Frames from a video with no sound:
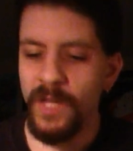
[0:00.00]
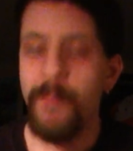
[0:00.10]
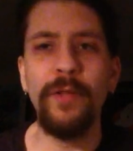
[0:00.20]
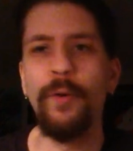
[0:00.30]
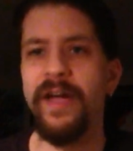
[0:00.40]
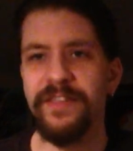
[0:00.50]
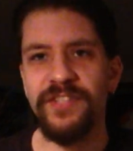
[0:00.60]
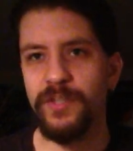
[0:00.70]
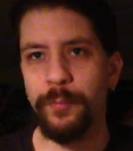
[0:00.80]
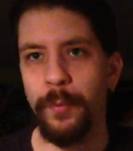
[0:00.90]
by the way, this
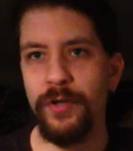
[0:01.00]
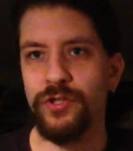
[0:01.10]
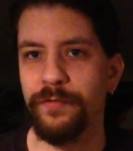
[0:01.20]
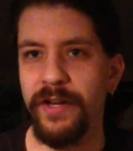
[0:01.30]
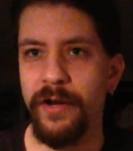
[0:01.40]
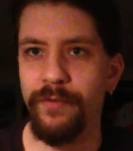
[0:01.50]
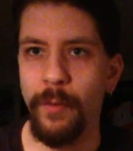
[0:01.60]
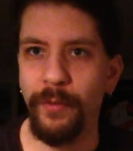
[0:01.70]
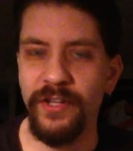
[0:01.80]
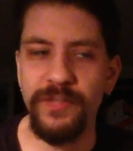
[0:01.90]
is a promotional video for the
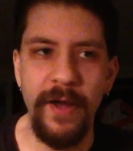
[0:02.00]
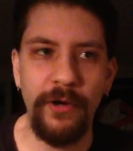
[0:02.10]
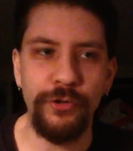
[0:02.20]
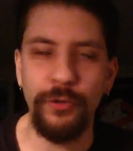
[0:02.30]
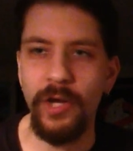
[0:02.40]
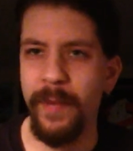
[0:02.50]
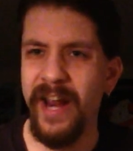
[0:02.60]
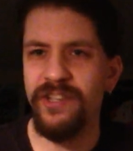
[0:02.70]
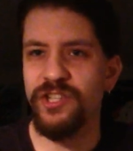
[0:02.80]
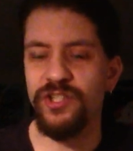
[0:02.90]
Blood Spattered Trio, but I
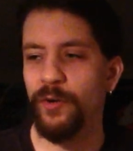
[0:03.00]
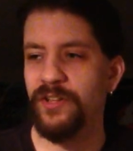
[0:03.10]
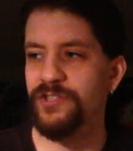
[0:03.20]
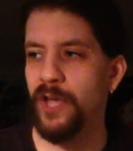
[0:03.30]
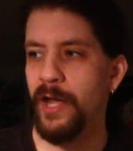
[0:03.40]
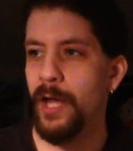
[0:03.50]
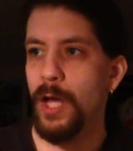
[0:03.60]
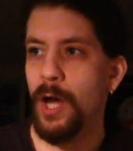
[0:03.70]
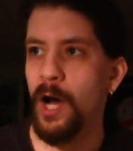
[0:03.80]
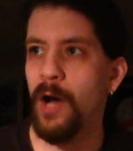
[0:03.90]
didn't just want to say,
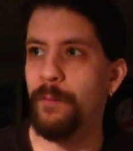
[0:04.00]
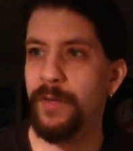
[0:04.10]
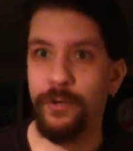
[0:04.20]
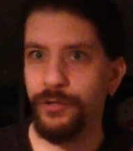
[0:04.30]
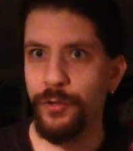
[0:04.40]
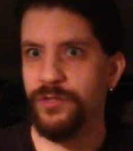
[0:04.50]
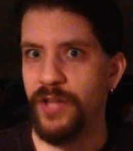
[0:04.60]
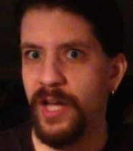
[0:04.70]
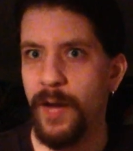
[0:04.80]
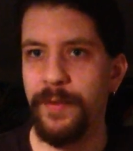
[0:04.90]
um, be there
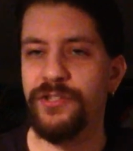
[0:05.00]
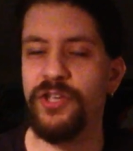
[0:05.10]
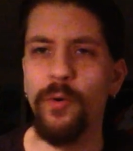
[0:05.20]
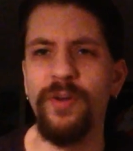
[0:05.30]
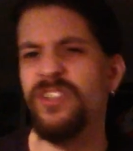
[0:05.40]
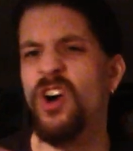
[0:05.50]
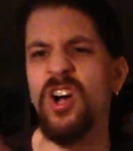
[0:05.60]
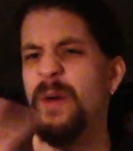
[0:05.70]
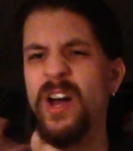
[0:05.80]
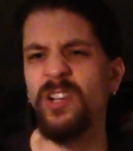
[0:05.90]
Tuesday, coming soon. I wanted to
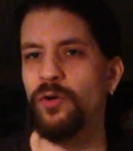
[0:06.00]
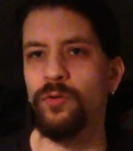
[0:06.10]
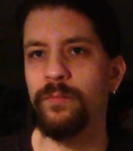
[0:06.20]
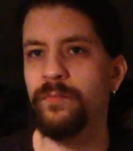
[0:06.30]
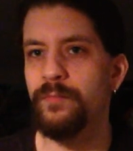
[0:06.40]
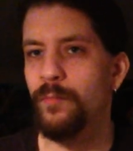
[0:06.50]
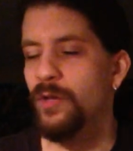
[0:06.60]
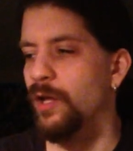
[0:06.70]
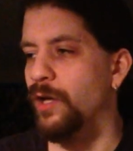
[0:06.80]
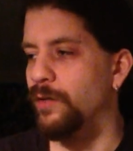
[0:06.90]
talk about a little,
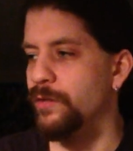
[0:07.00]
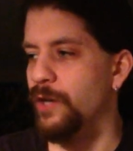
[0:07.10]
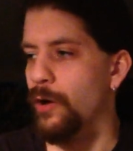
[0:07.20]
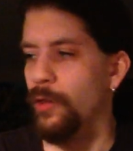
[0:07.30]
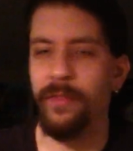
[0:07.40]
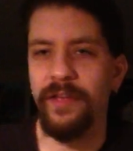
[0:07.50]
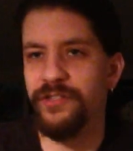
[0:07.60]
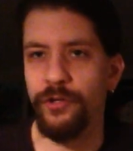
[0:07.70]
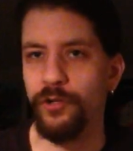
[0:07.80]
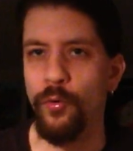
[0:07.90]
uh, you know, other things
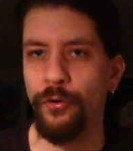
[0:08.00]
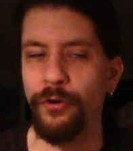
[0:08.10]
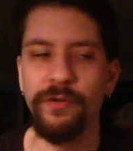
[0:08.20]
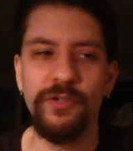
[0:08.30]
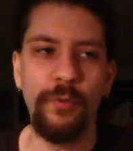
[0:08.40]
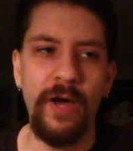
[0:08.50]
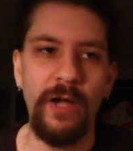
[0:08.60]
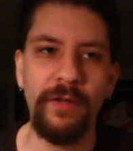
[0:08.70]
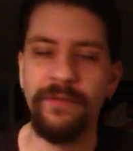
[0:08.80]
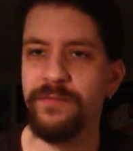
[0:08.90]
that are going on as
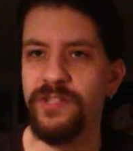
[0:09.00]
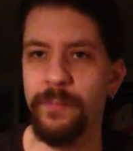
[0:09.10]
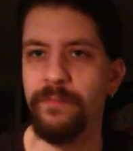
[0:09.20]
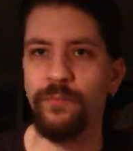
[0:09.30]
well, and some